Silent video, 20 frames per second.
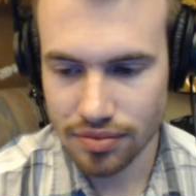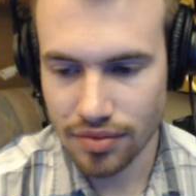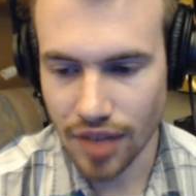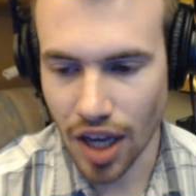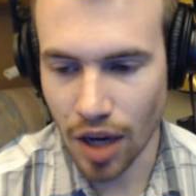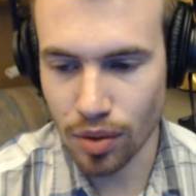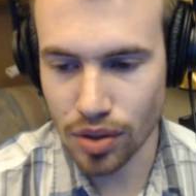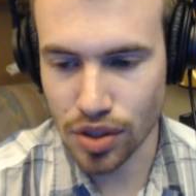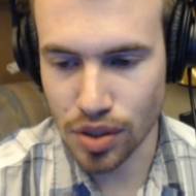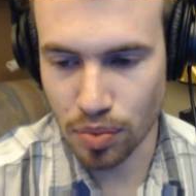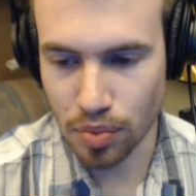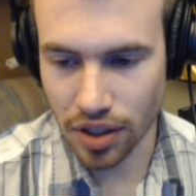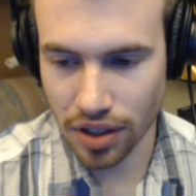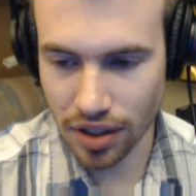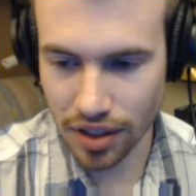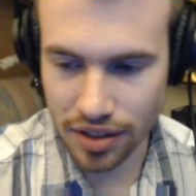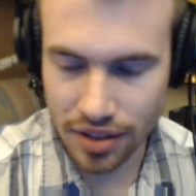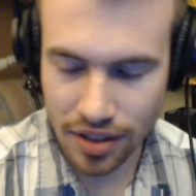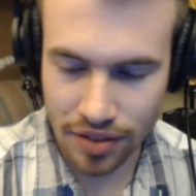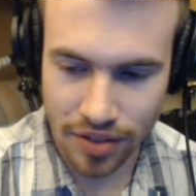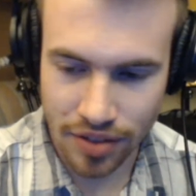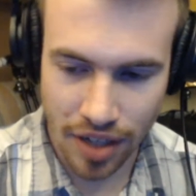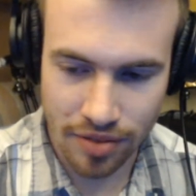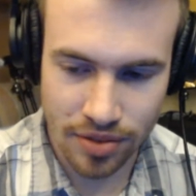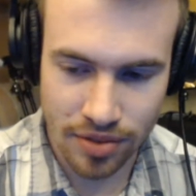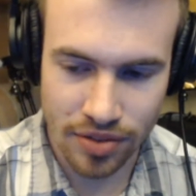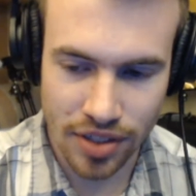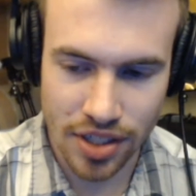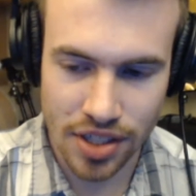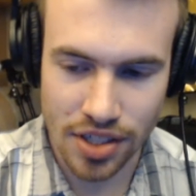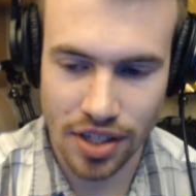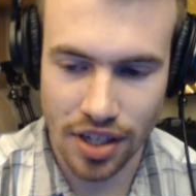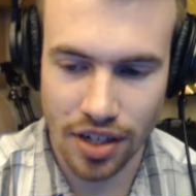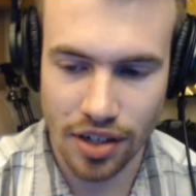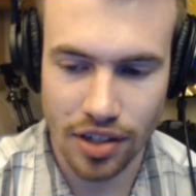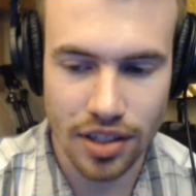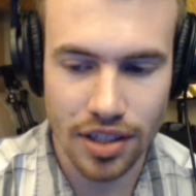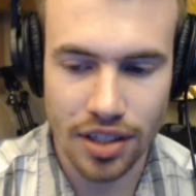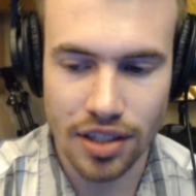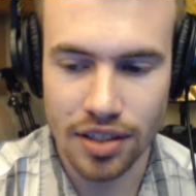I won't spoil it if you haven't finished that
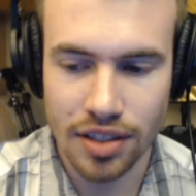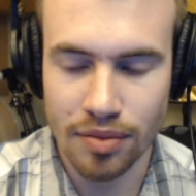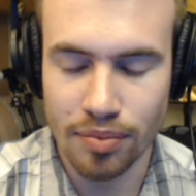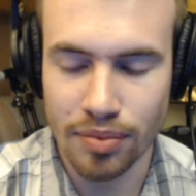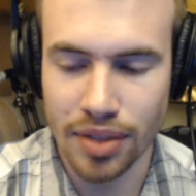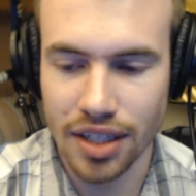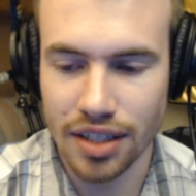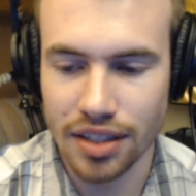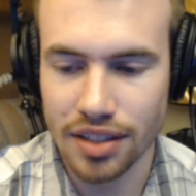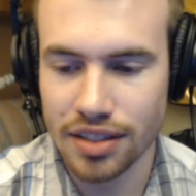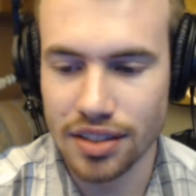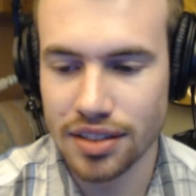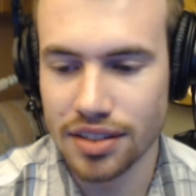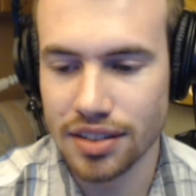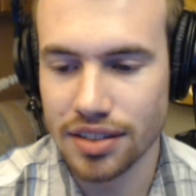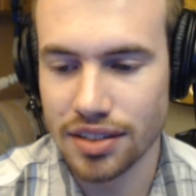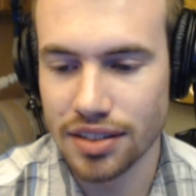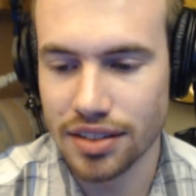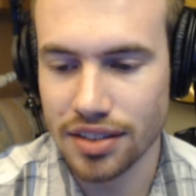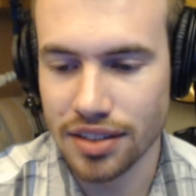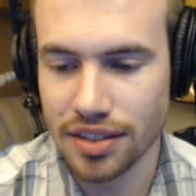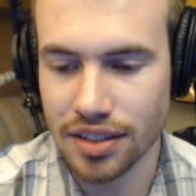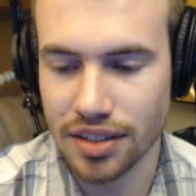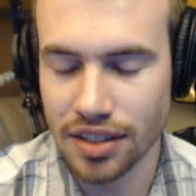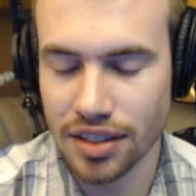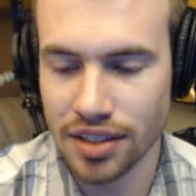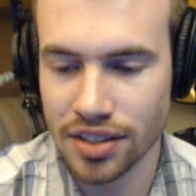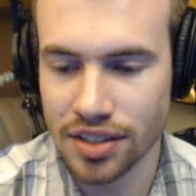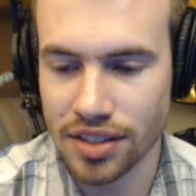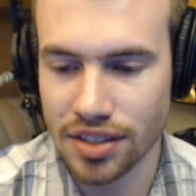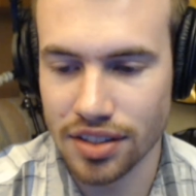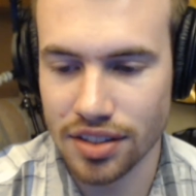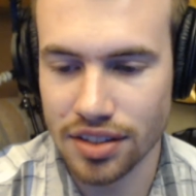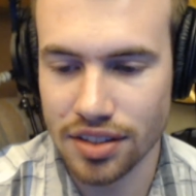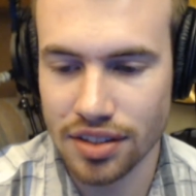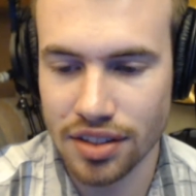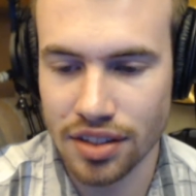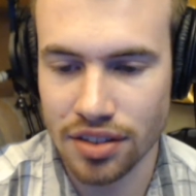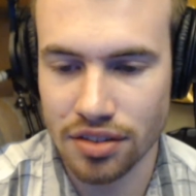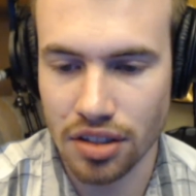arc, but it's
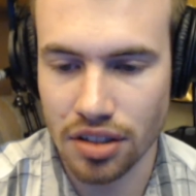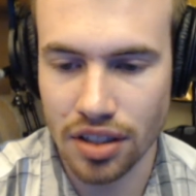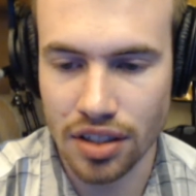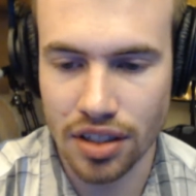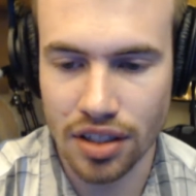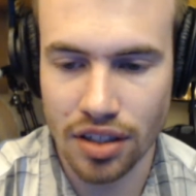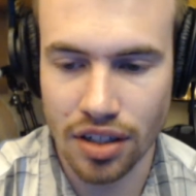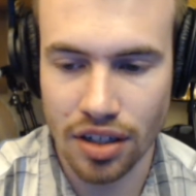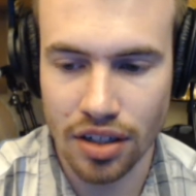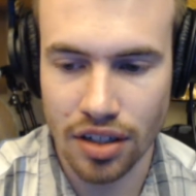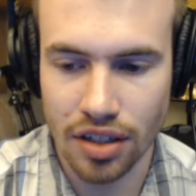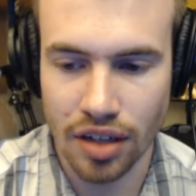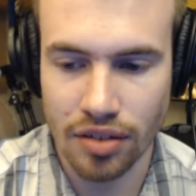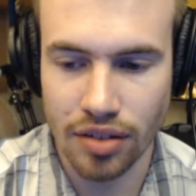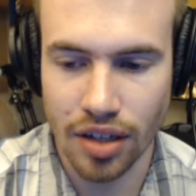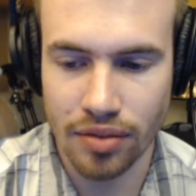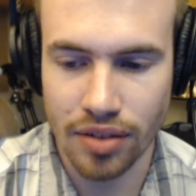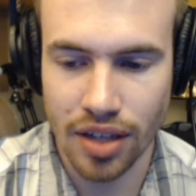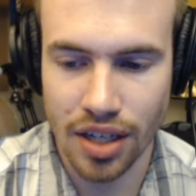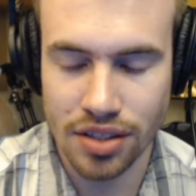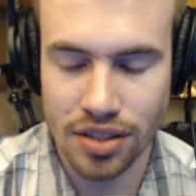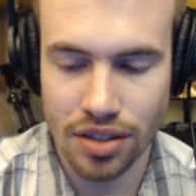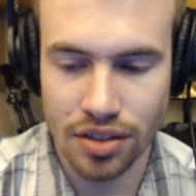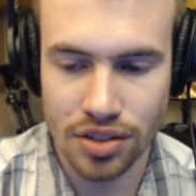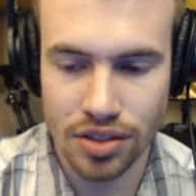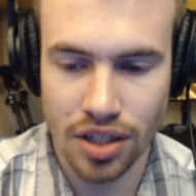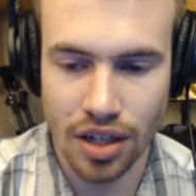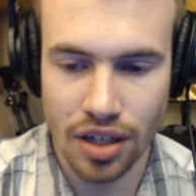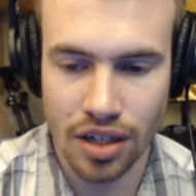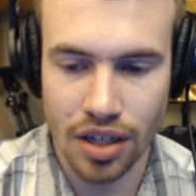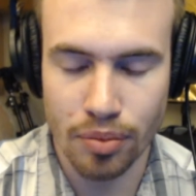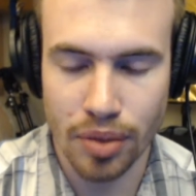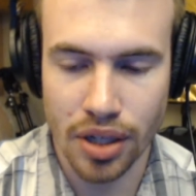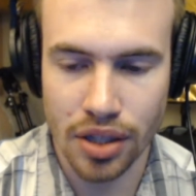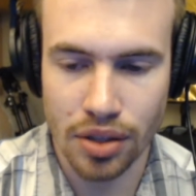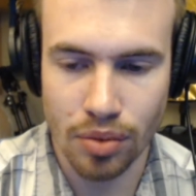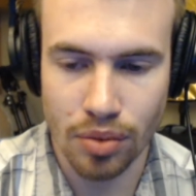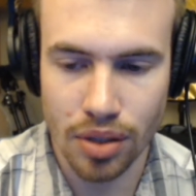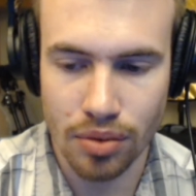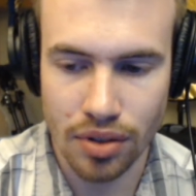a really good arc. I'm guessing you're talking about
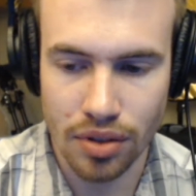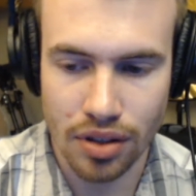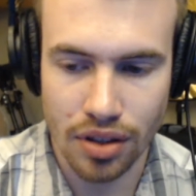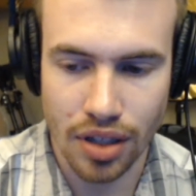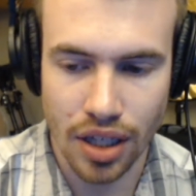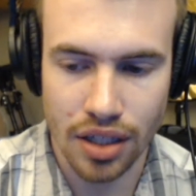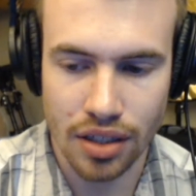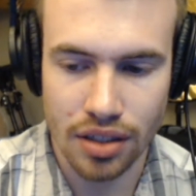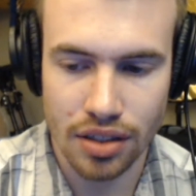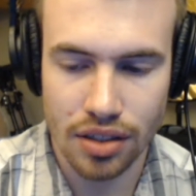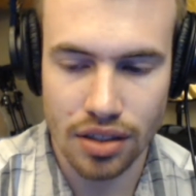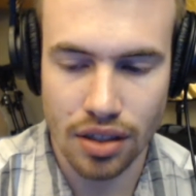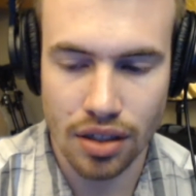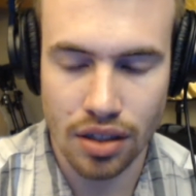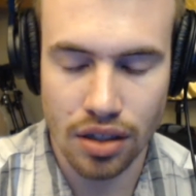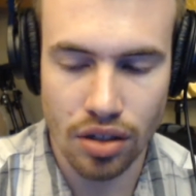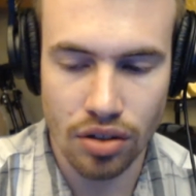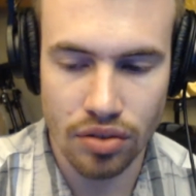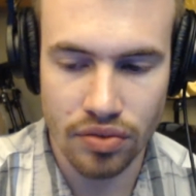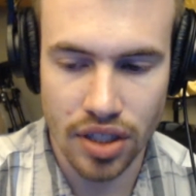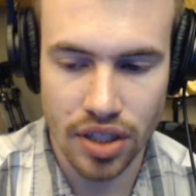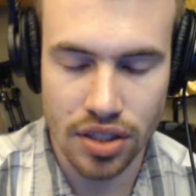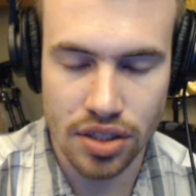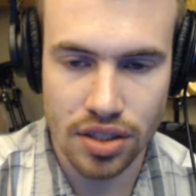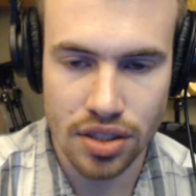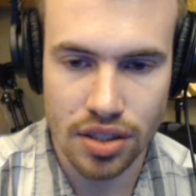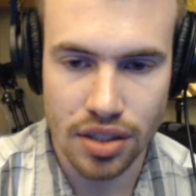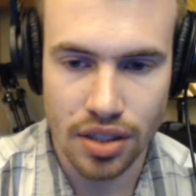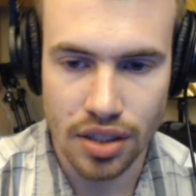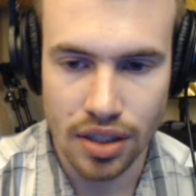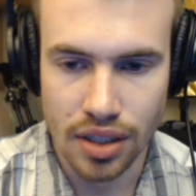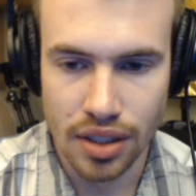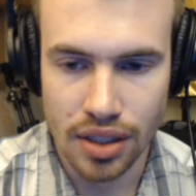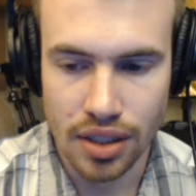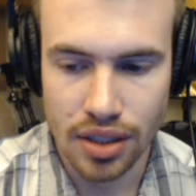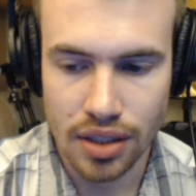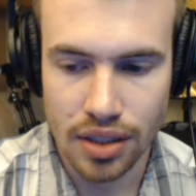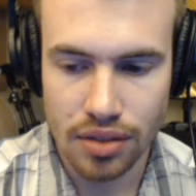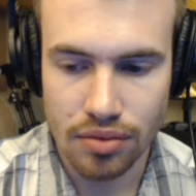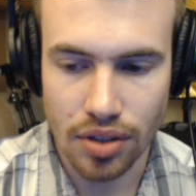the one with, like, Clovis,
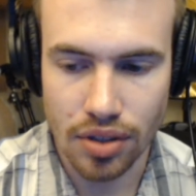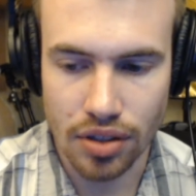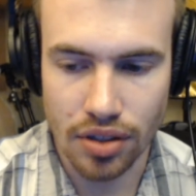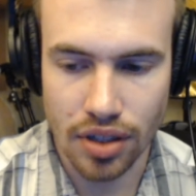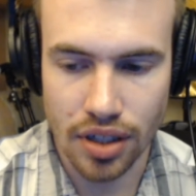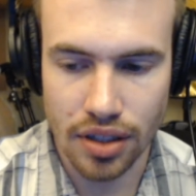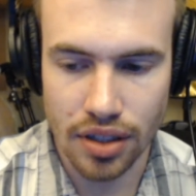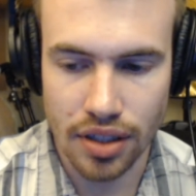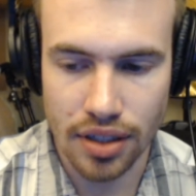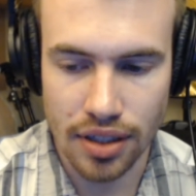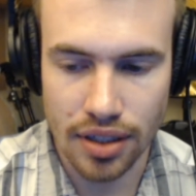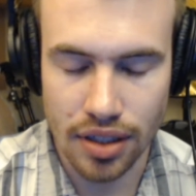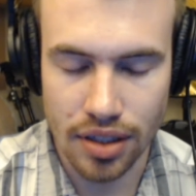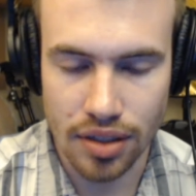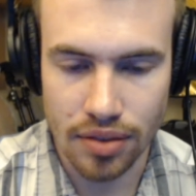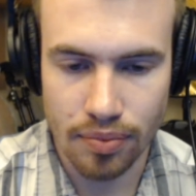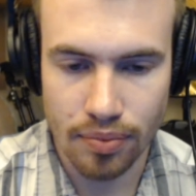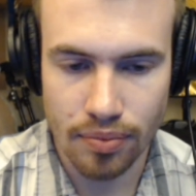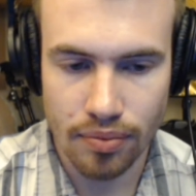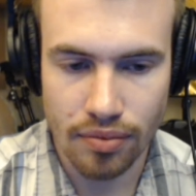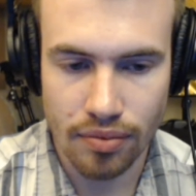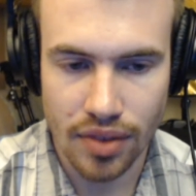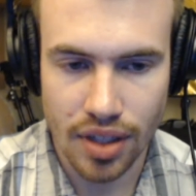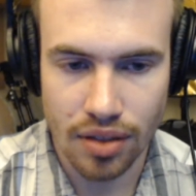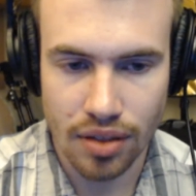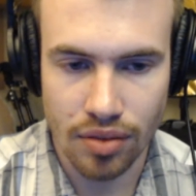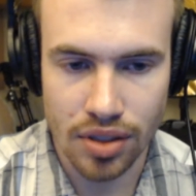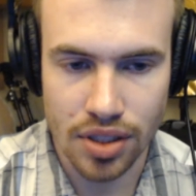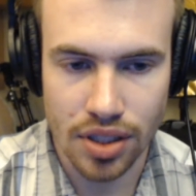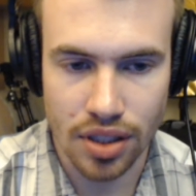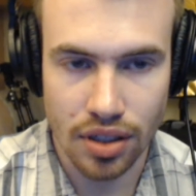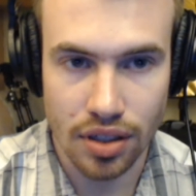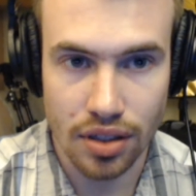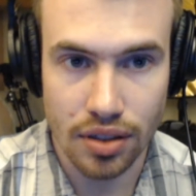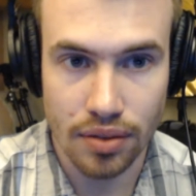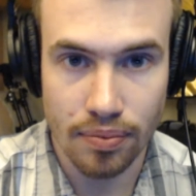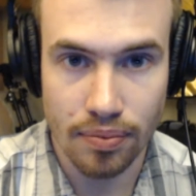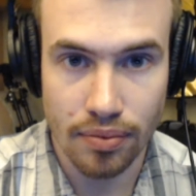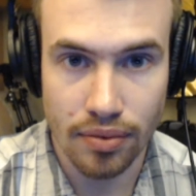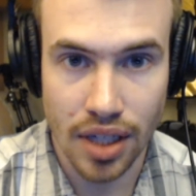where they're on the, what's it called?
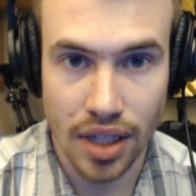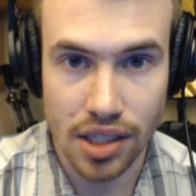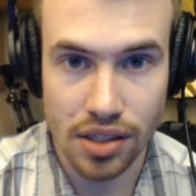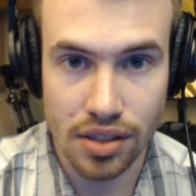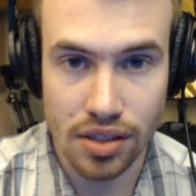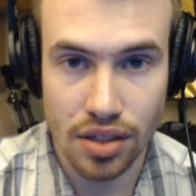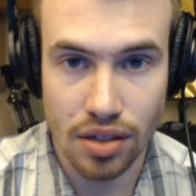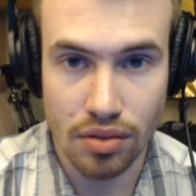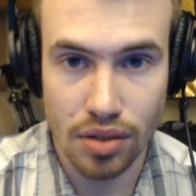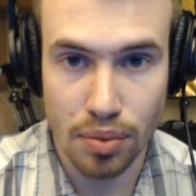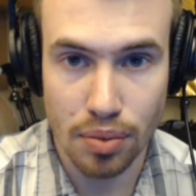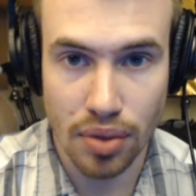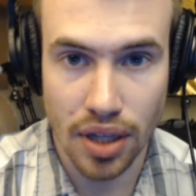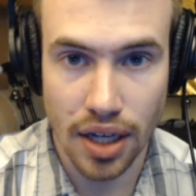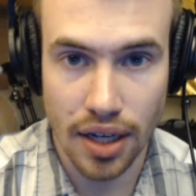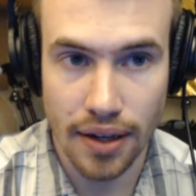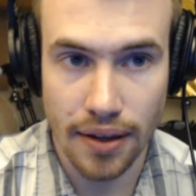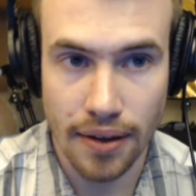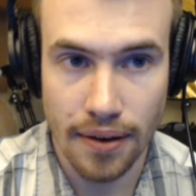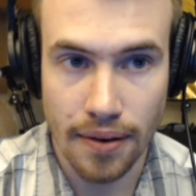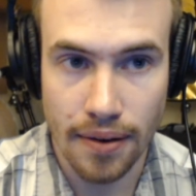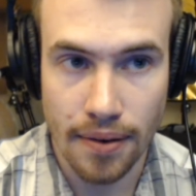That snowy planet?